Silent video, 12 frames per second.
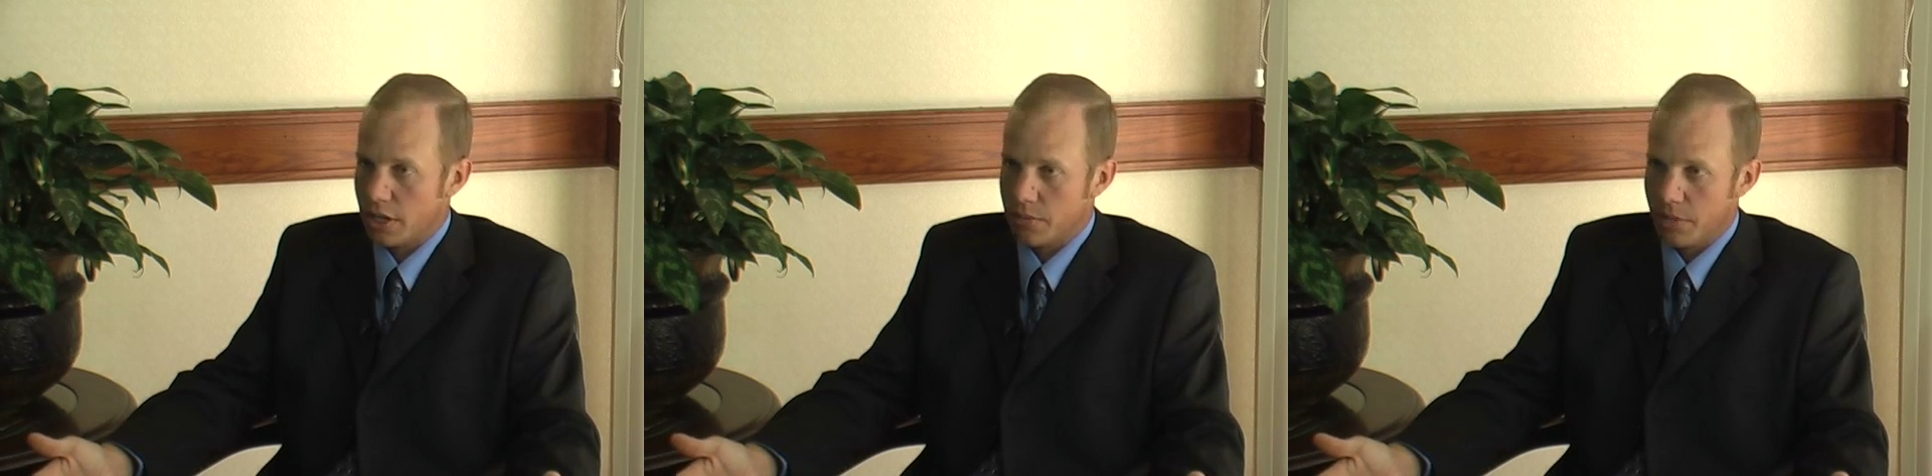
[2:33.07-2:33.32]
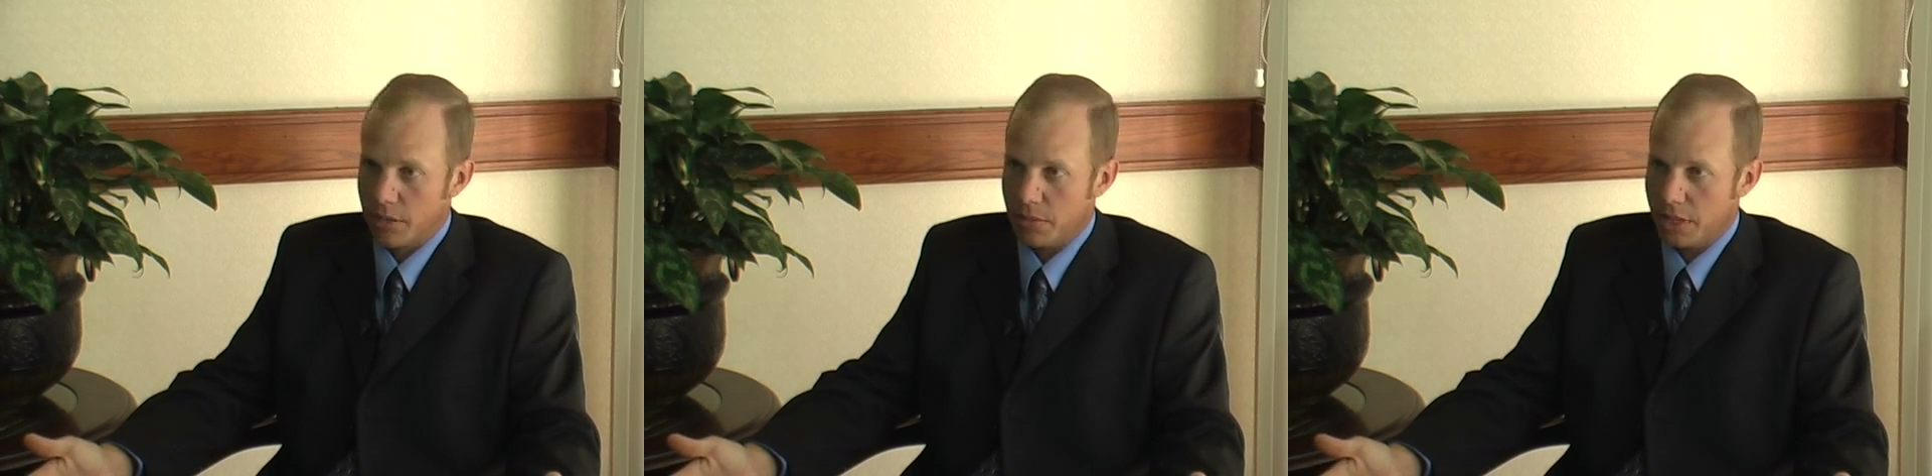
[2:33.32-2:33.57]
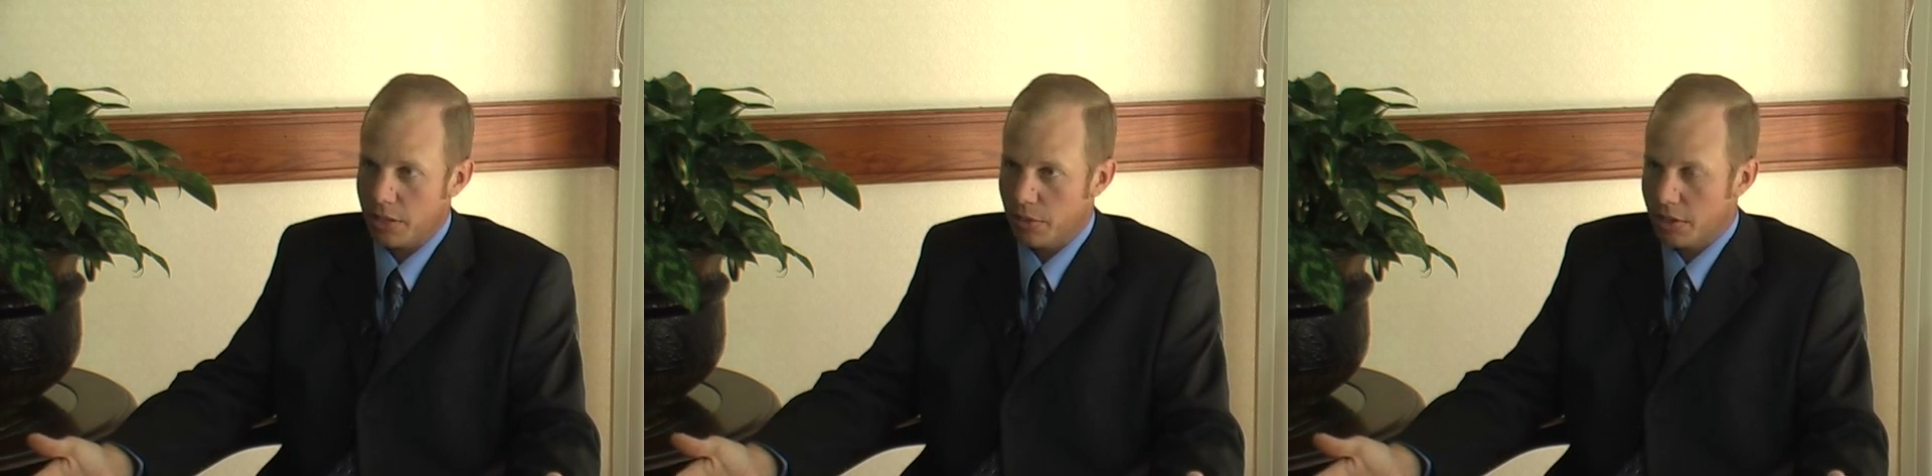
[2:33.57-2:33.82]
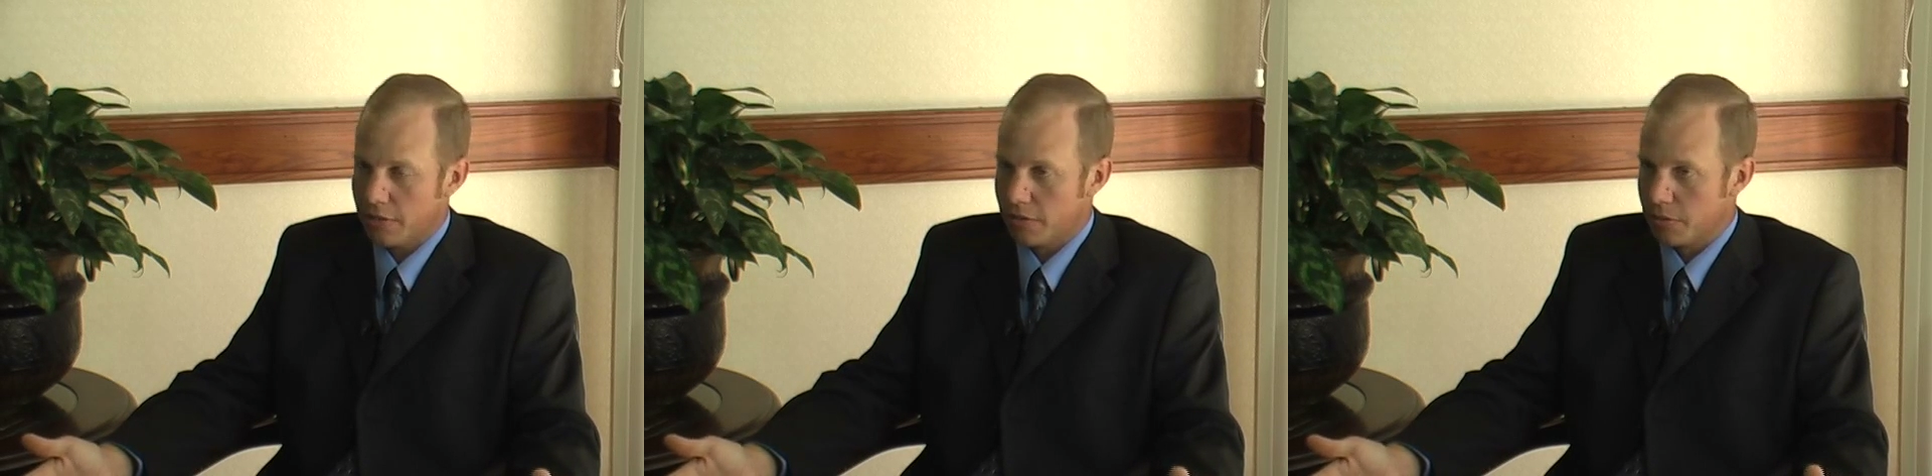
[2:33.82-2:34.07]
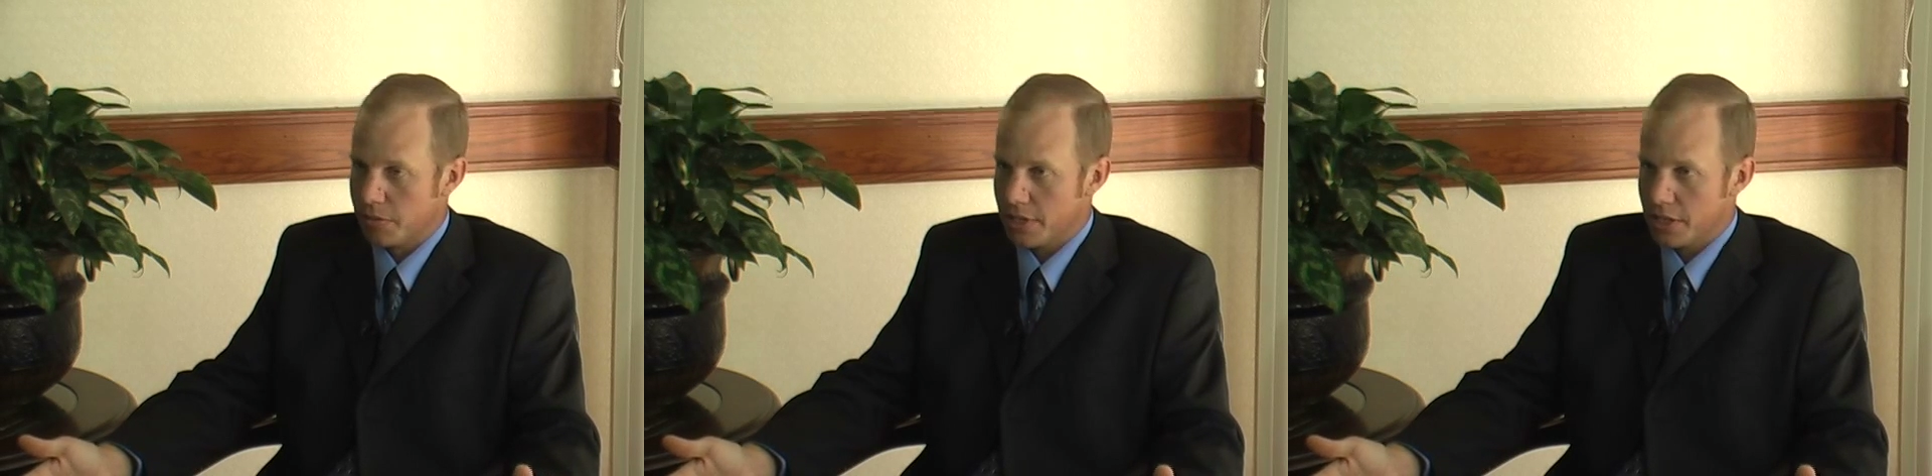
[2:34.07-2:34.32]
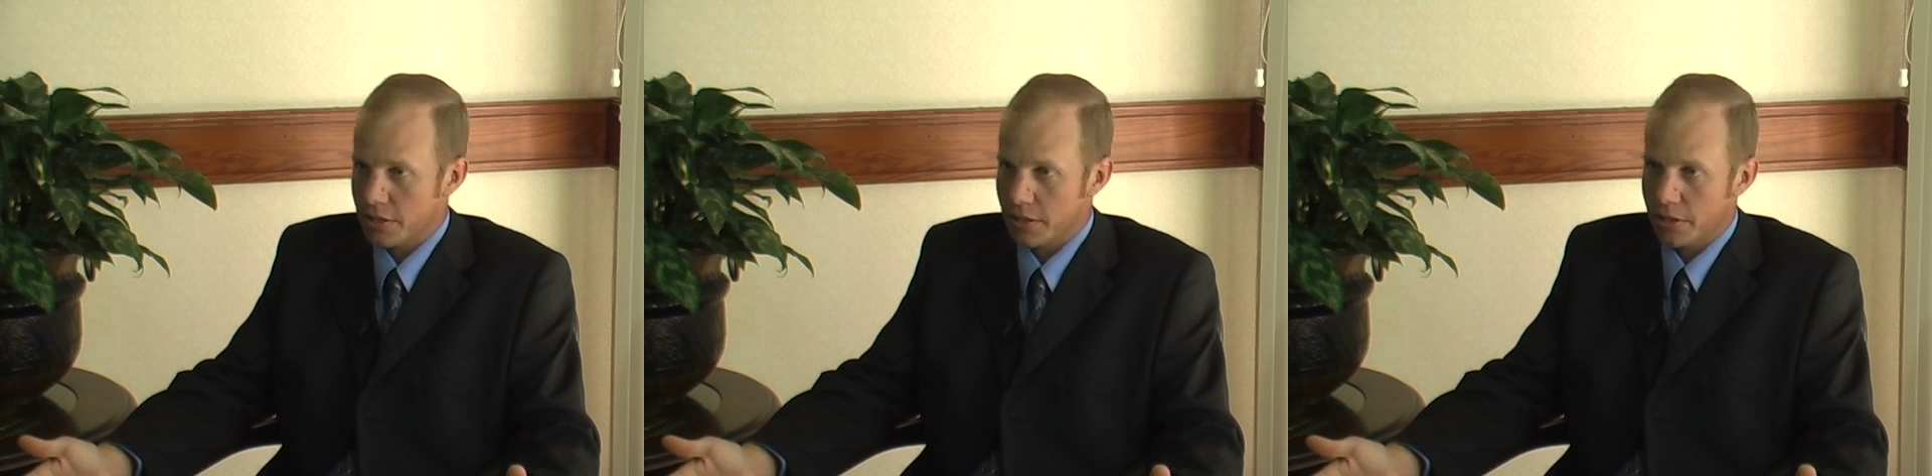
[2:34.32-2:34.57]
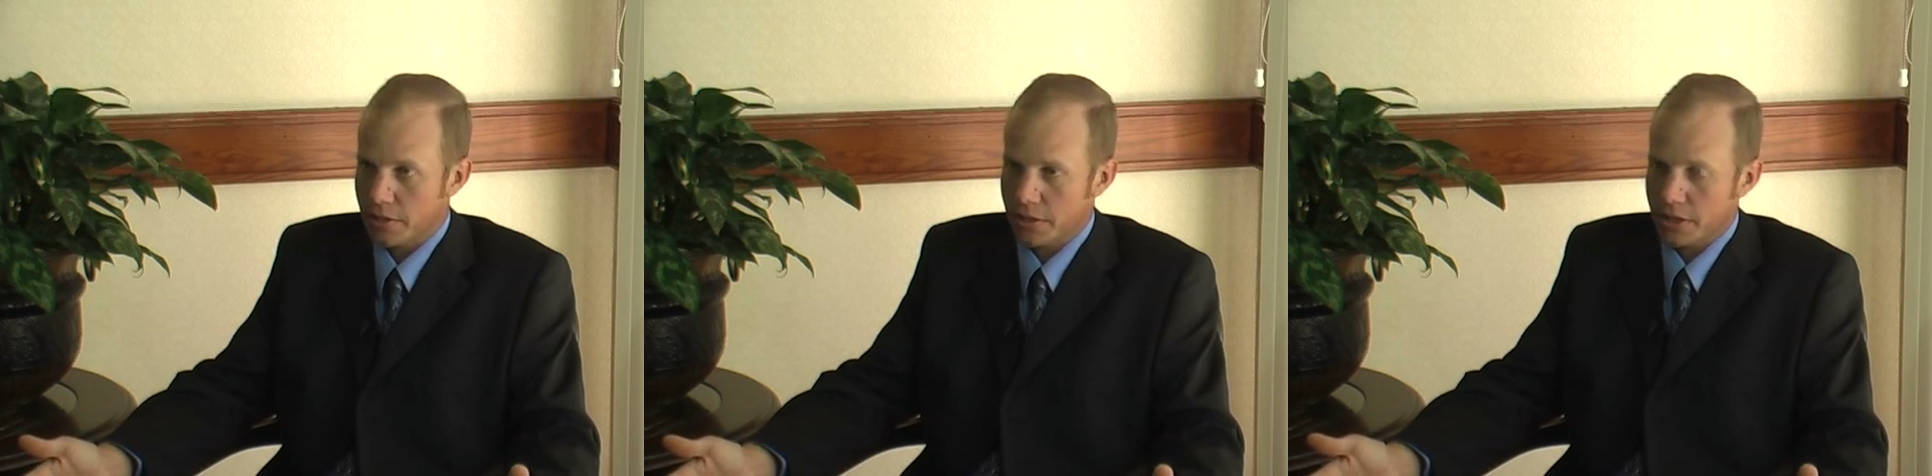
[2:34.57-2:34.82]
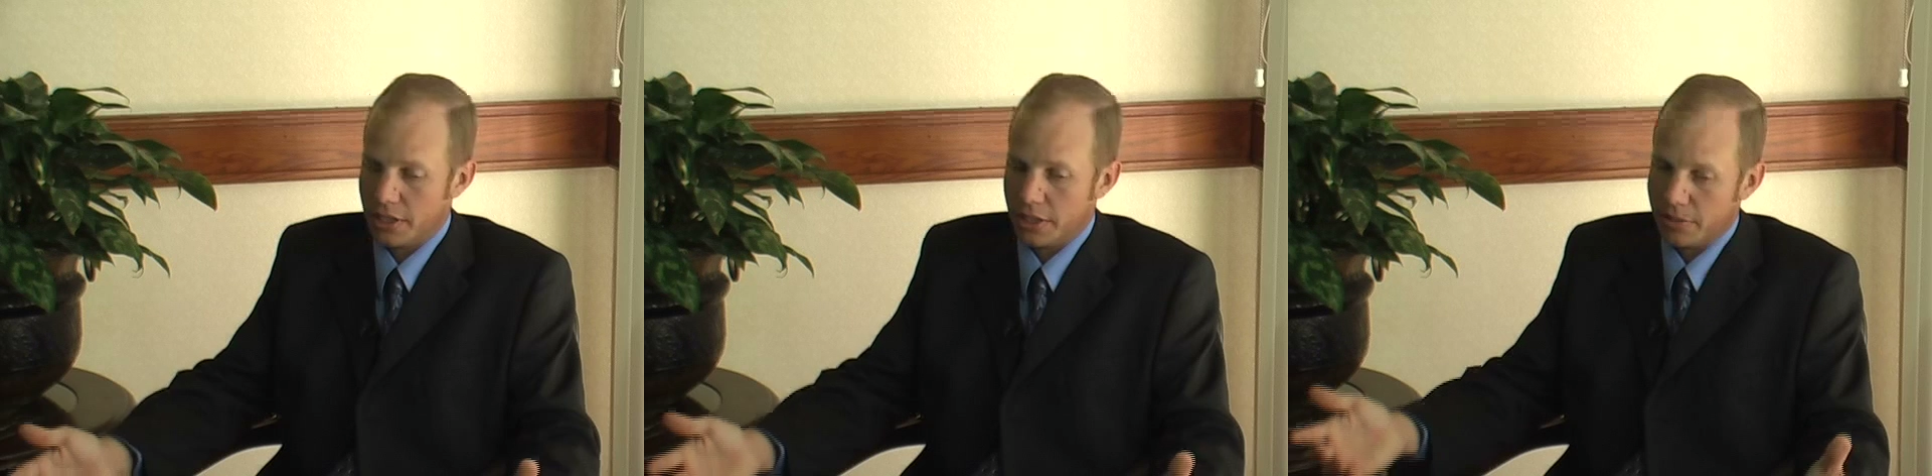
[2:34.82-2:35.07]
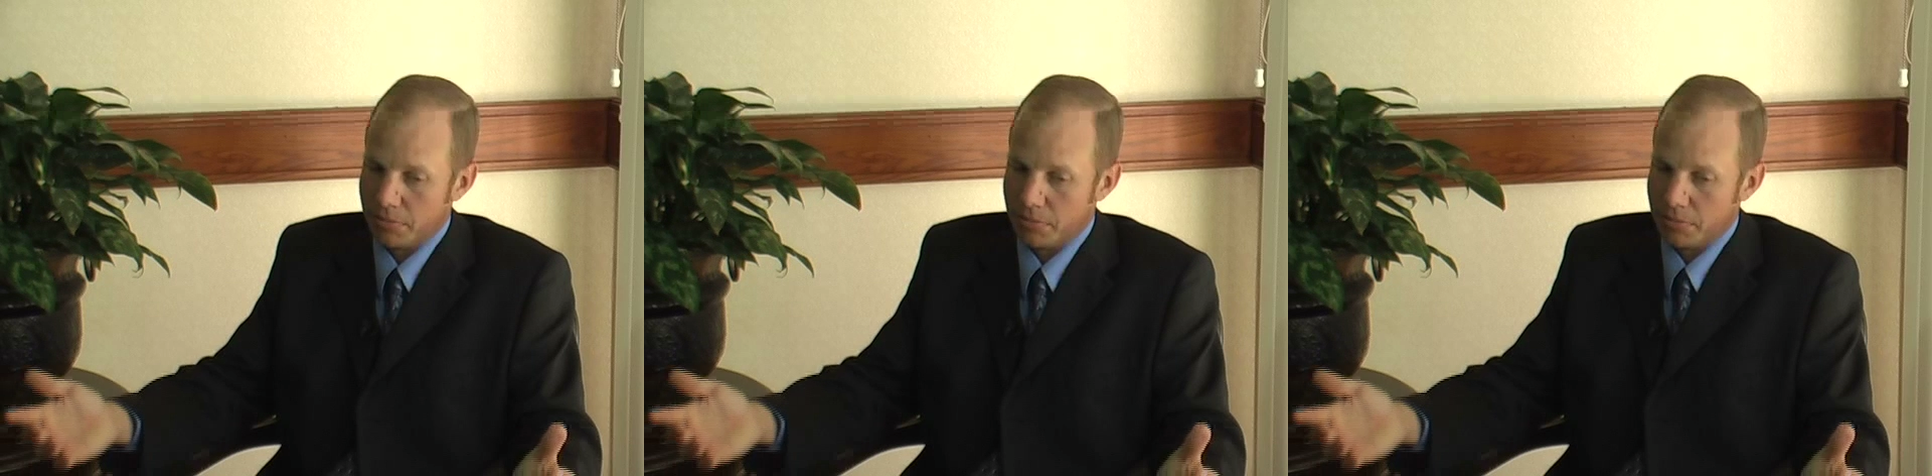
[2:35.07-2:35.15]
it may be anywhere from 0 to